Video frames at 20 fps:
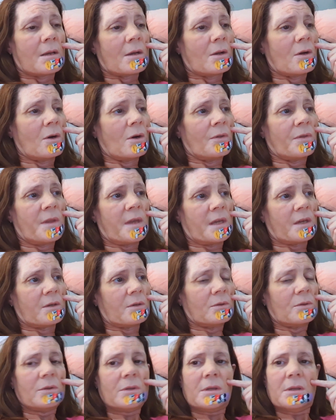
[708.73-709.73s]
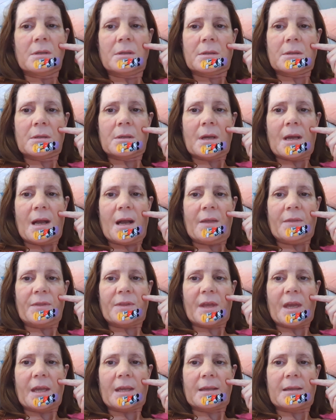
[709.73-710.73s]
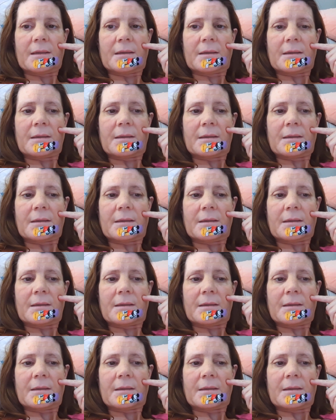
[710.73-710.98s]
God, they're good, aren't they?